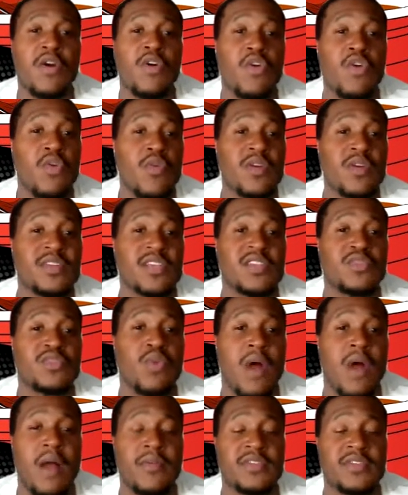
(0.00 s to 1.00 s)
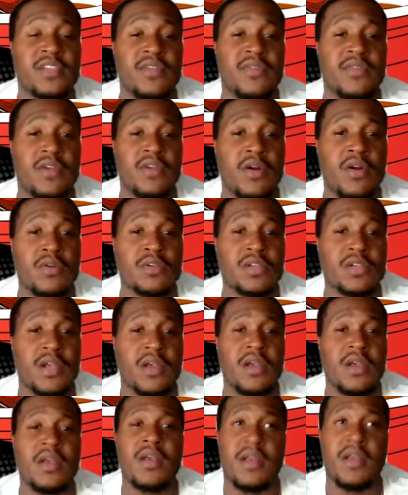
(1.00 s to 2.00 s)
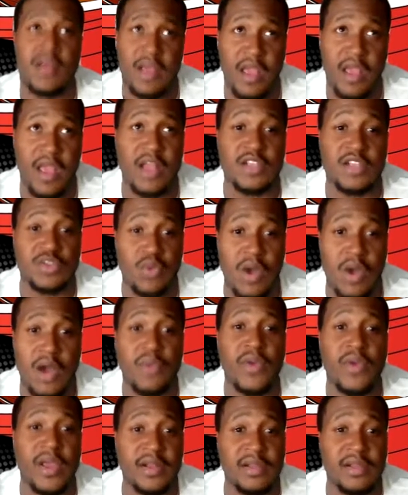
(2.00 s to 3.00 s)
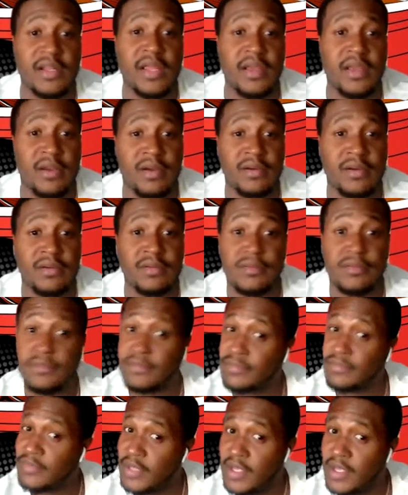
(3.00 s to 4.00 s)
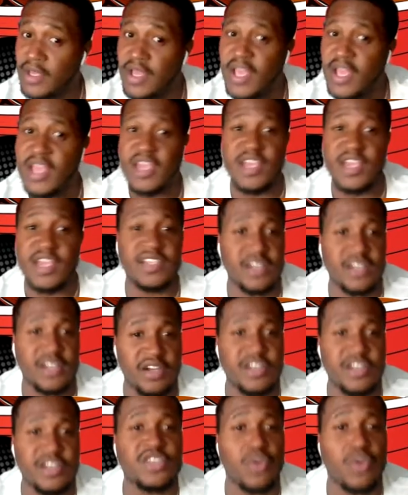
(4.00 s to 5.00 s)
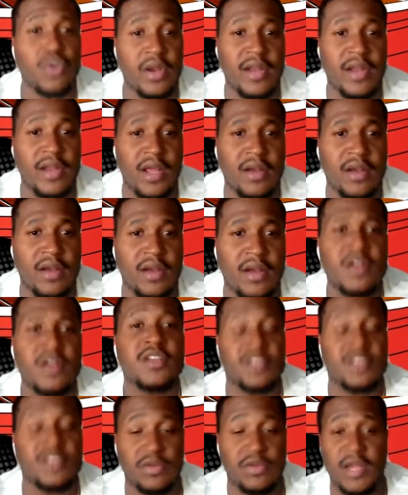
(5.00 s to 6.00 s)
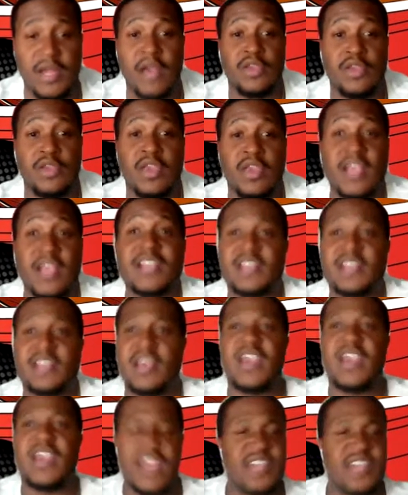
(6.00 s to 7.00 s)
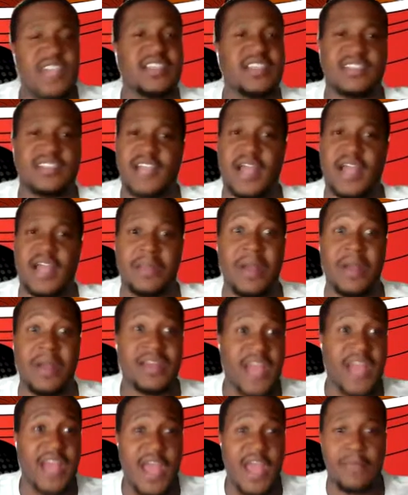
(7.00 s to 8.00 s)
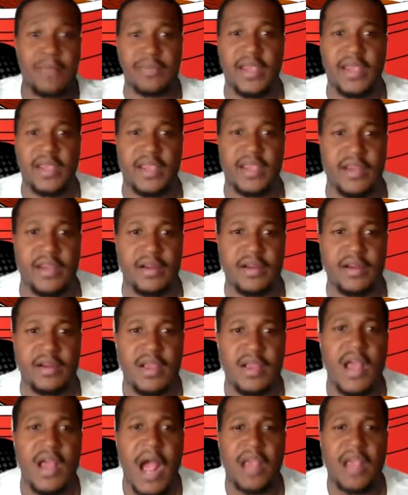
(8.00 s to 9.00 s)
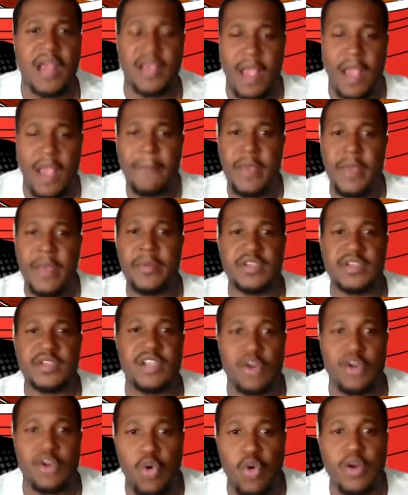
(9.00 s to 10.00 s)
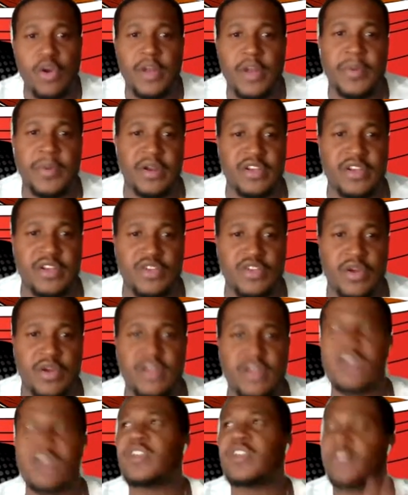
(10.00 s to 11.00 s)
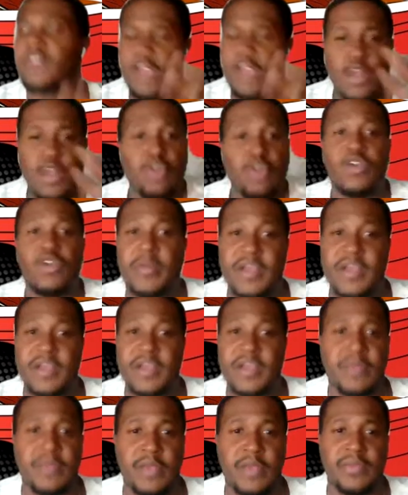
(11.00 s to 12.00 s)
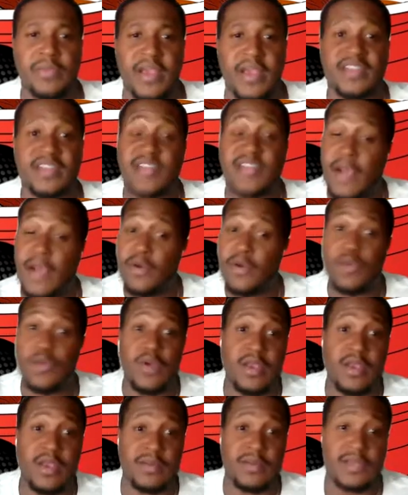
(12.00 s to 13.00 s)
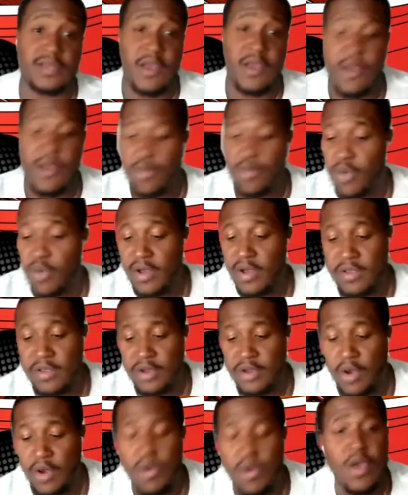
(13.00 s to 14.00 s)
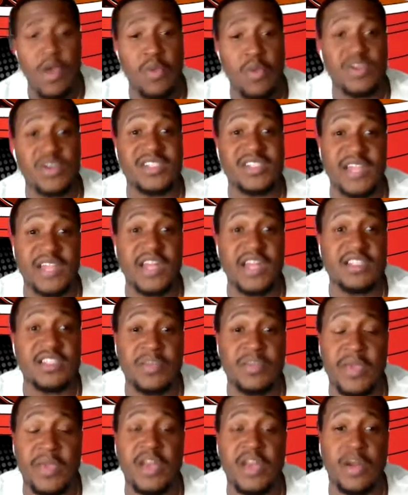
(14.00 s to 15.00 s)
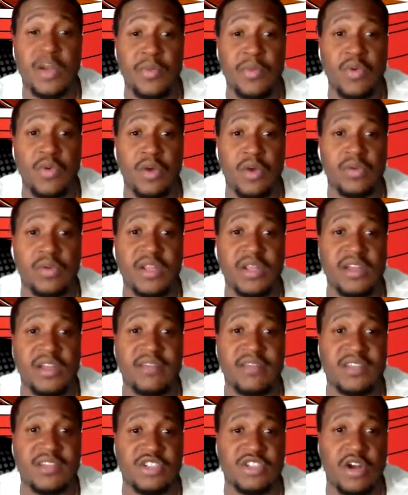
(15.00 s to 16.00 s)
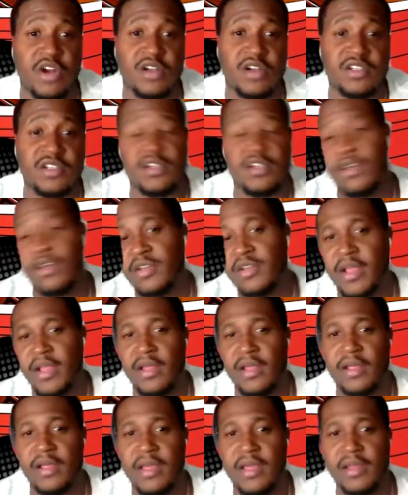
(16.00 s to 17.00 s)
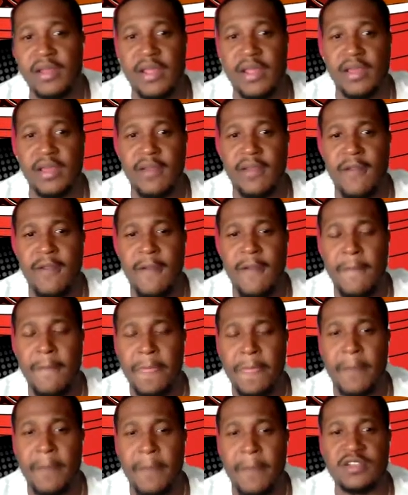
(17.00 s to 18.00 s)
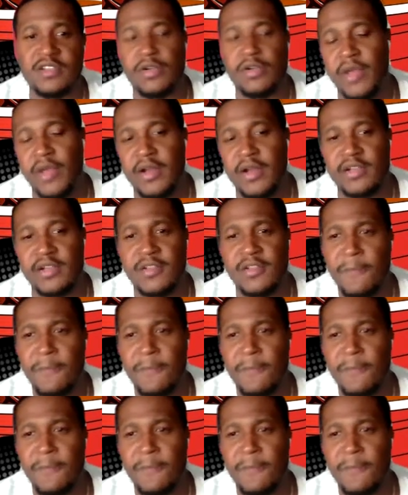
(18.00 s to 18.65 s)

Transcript: Who was his wide receiver coach? Antoine Randall. He's here in Detroit now. So now he's excited. My dad played here. I got memories here growing up here in Detroit. So he gonna want to make some big plays. Tyrell Williams, was slated to be a number one when he left the Chargers to go to LA. To the Raiders.